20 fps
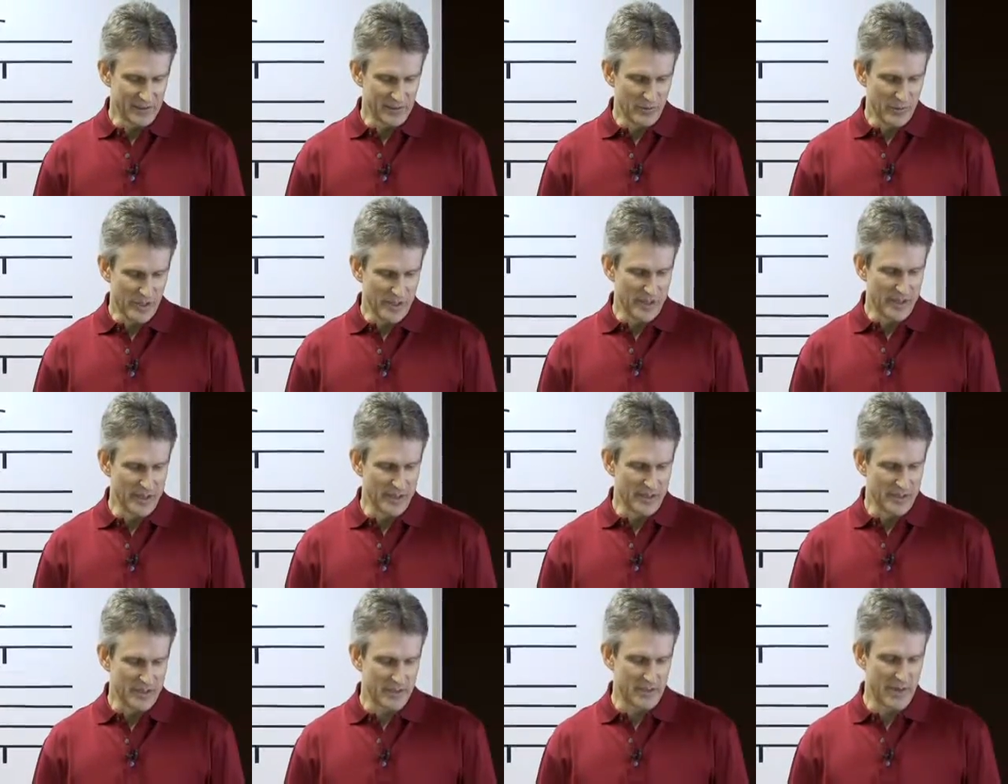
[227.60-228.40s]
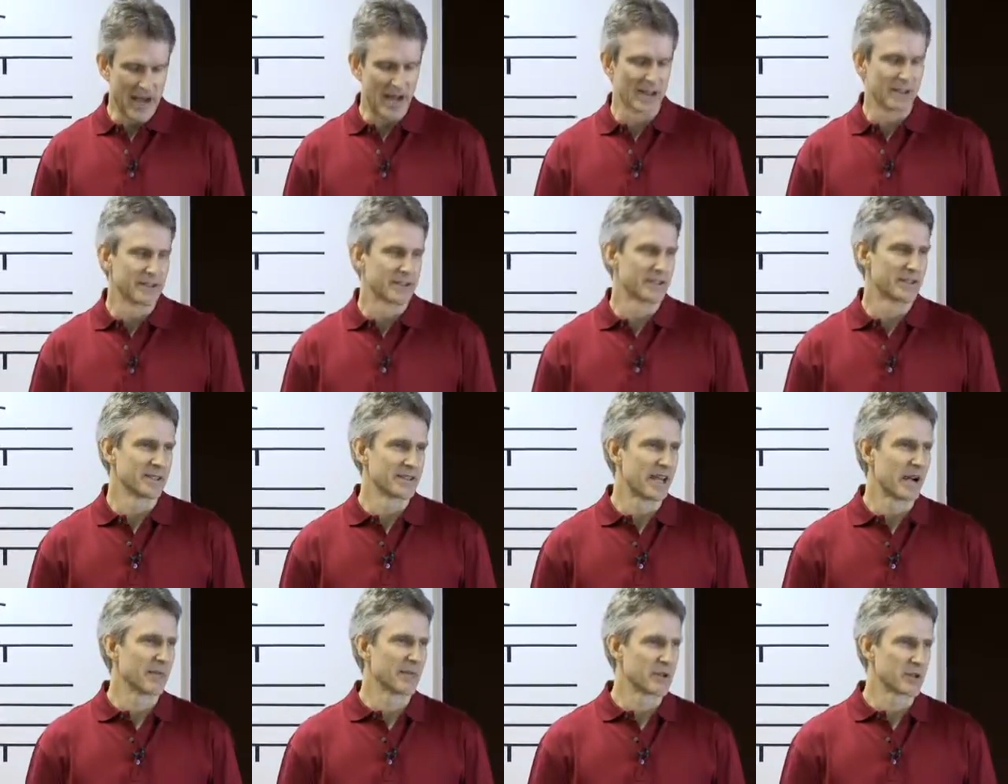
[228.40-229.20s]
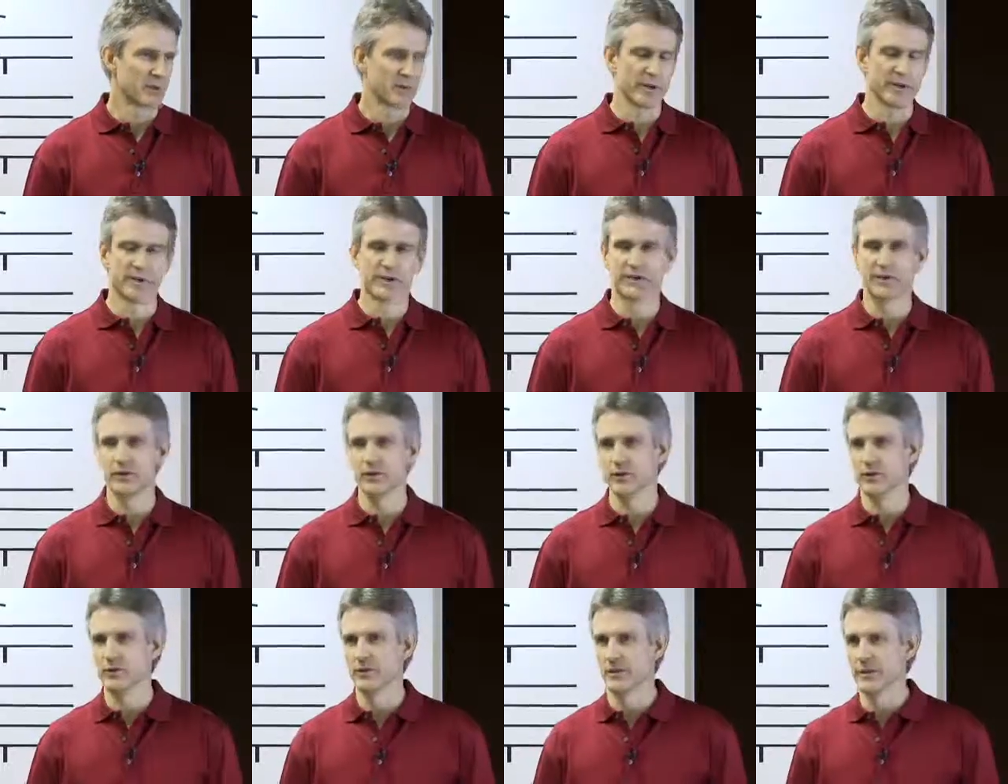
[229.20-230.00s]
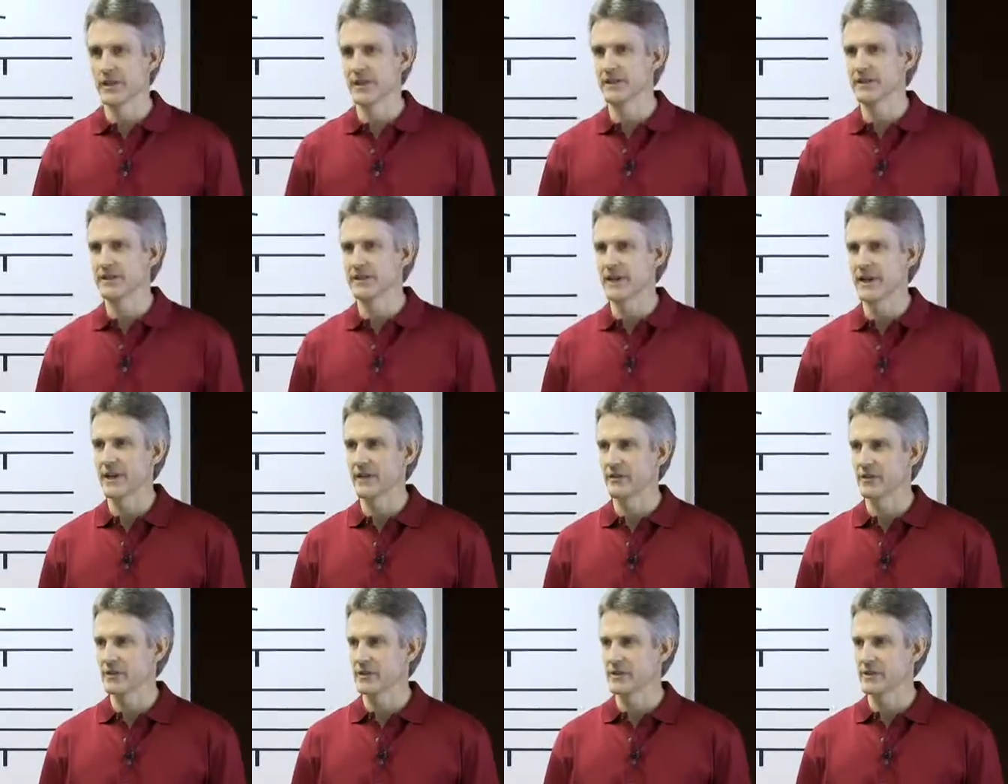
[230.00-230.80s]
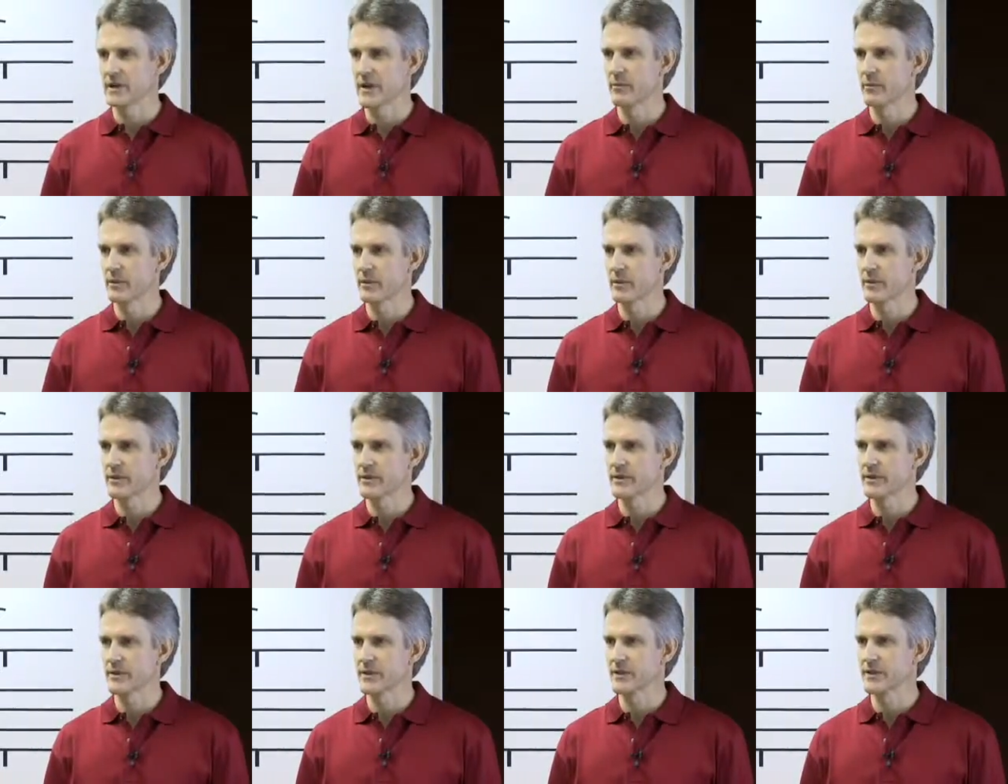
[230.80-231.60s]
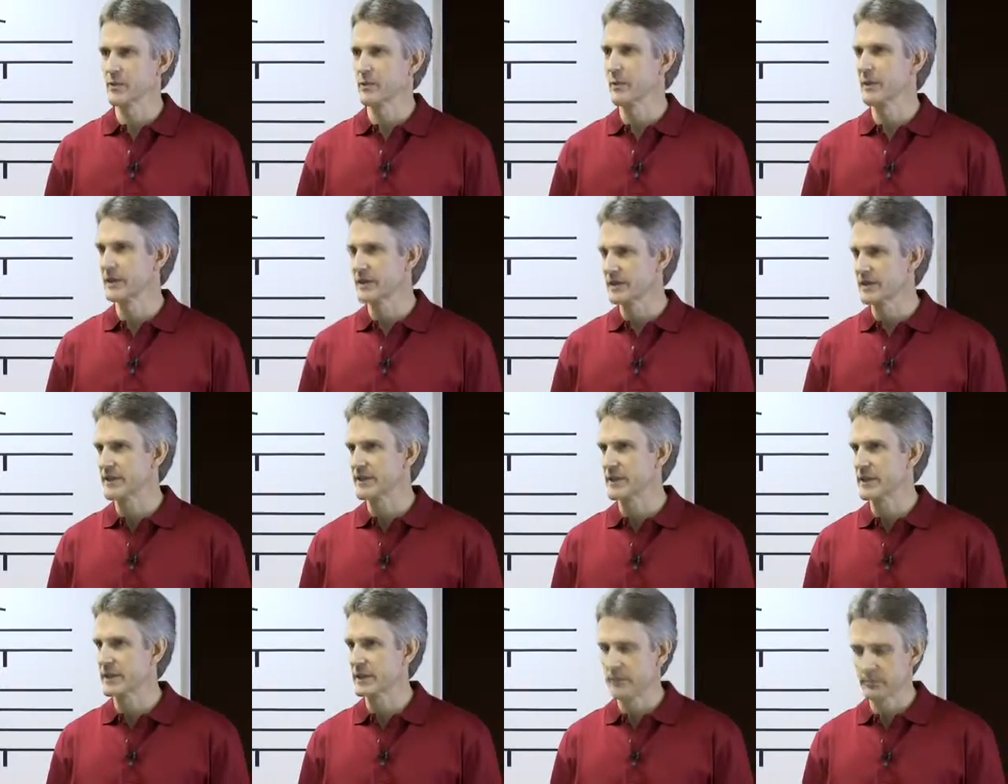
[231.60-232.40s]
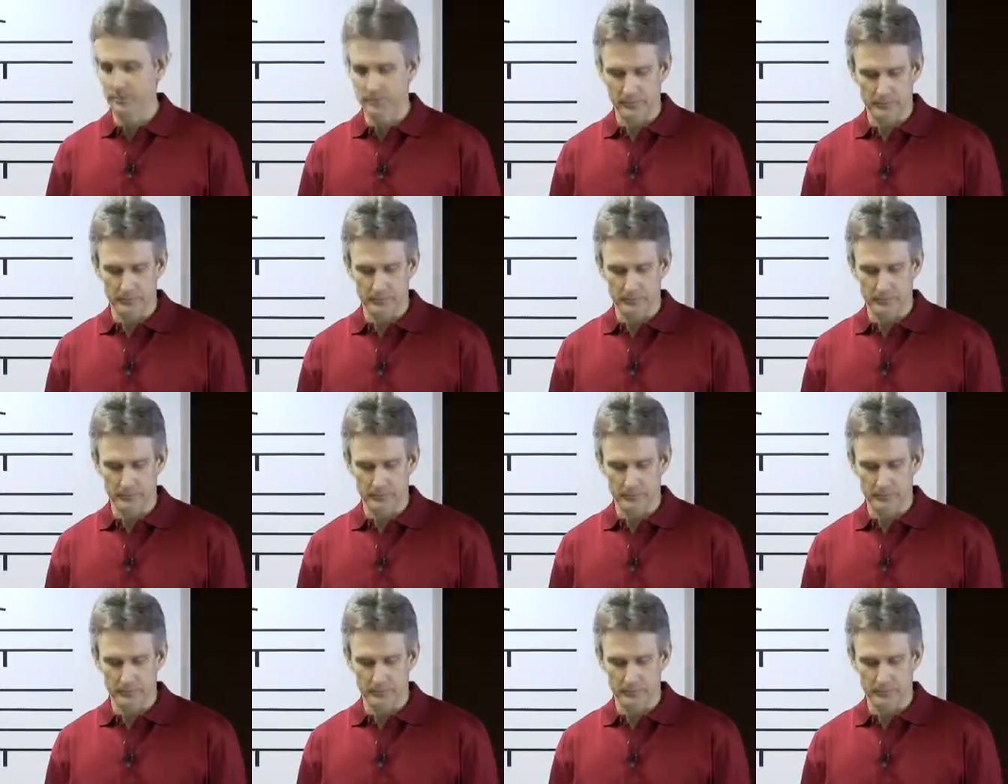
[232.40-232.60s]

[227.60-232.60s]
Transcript: one of the things to balance is how much risk you need to take versus how much risk you're willing to take.